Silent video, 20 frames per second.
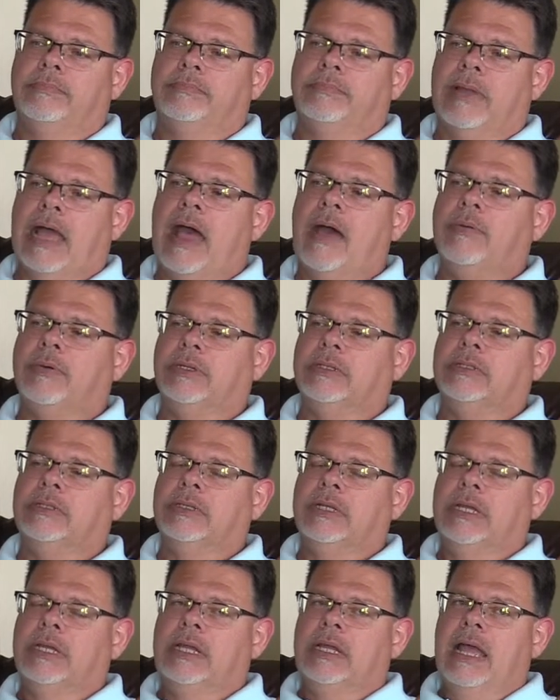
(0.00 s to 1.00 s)
would
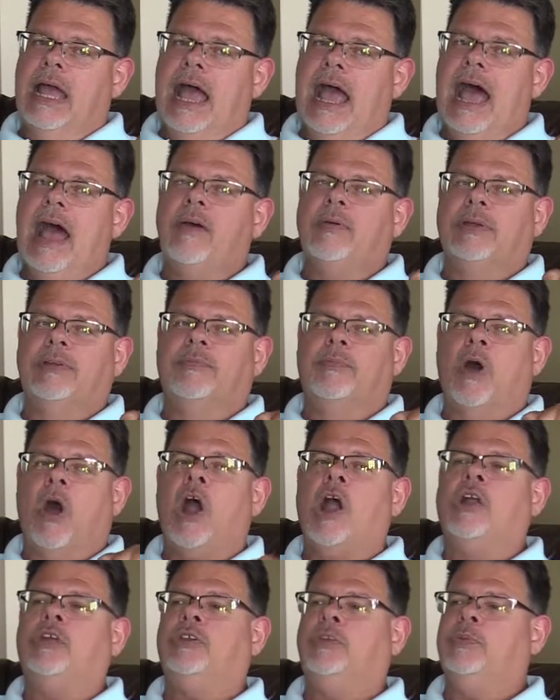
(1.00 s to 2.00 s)

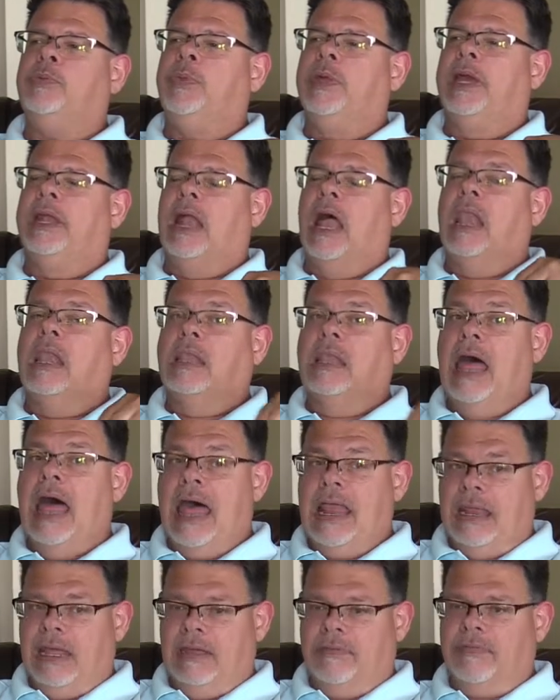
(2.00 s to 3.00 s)
argue that a lot
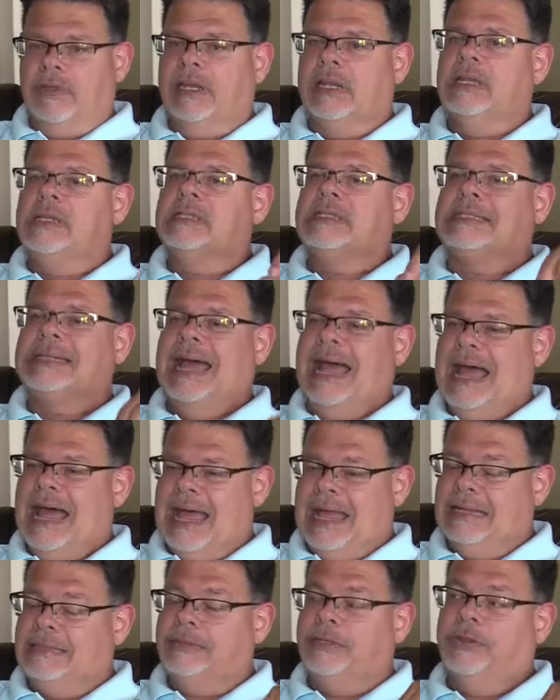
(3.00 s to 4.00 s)
of it is
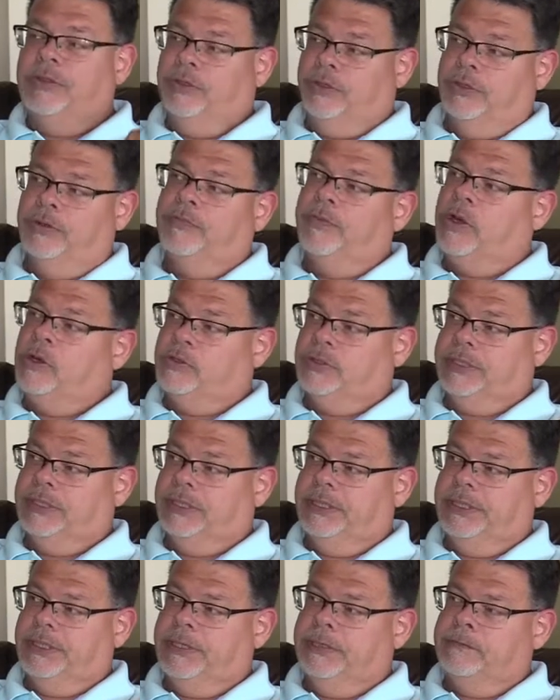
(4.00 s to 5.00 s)
tied to the
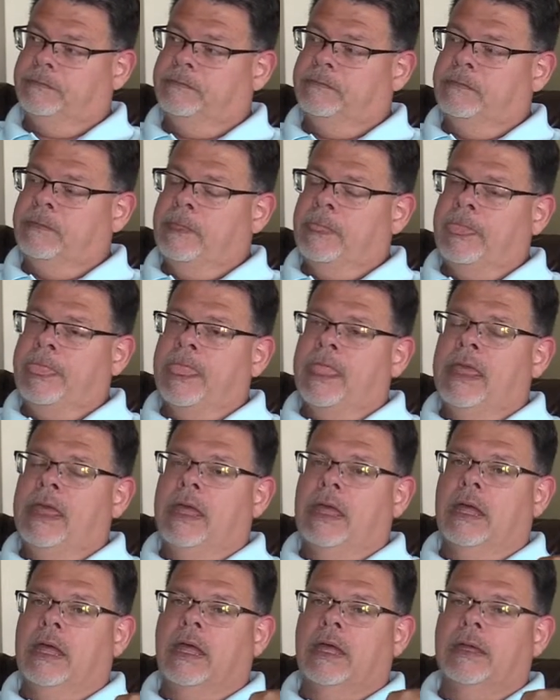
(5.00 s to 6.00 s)
university.
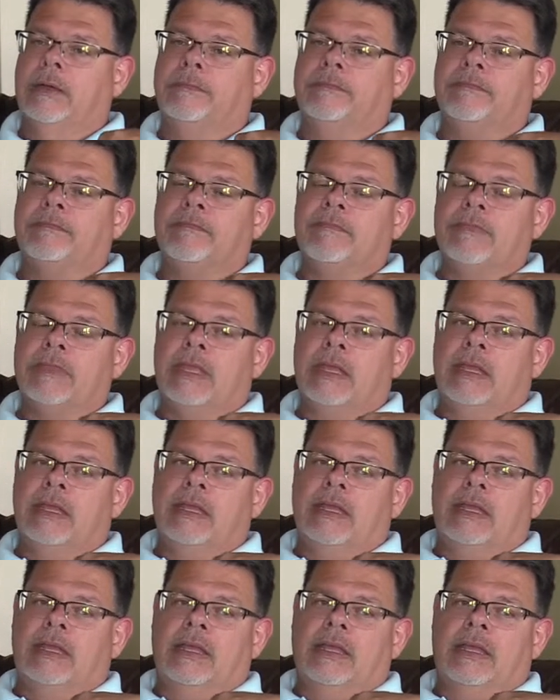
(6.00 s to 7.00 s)
And
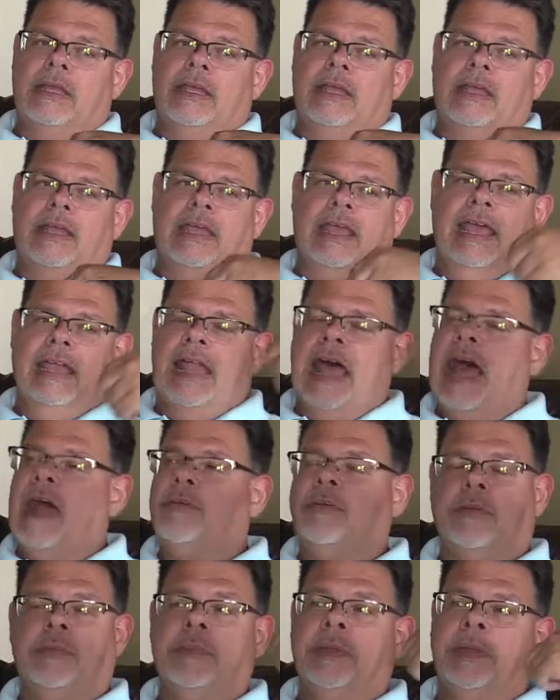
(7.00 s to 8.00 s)
I
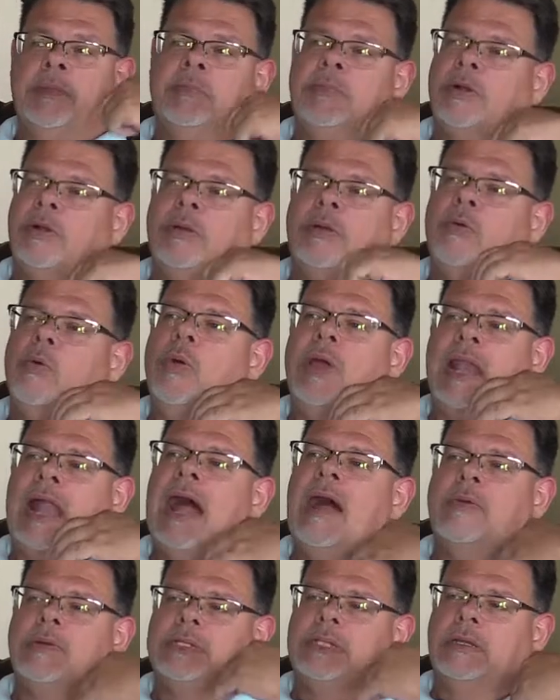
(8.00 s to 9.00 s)
remember when I
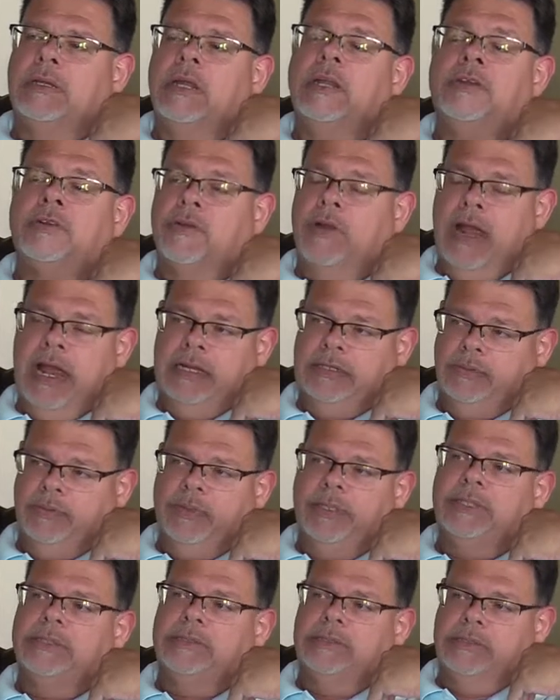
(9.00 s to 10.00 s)
was an
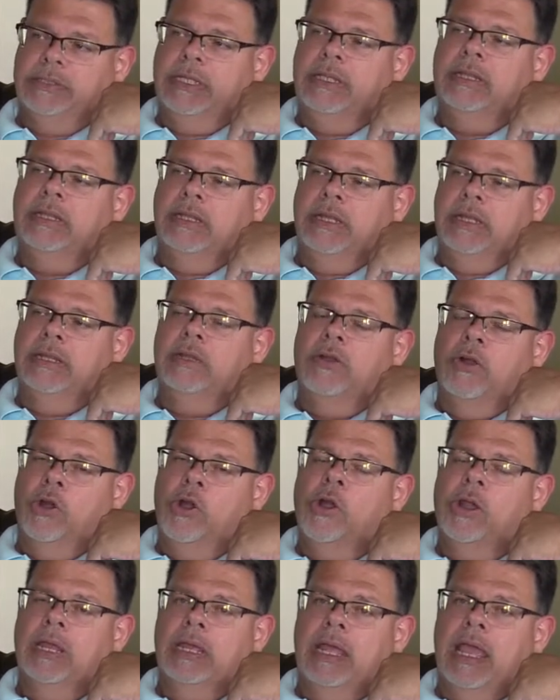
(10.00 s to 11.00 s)
undergraduate in the
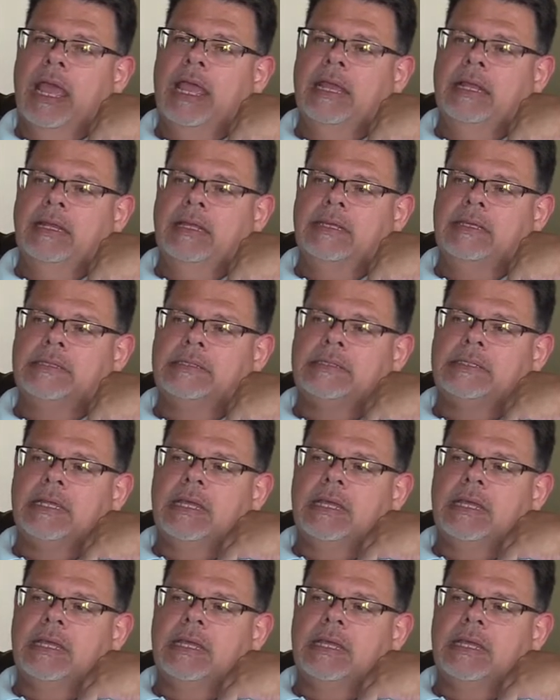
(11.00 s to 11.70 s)
early 80s,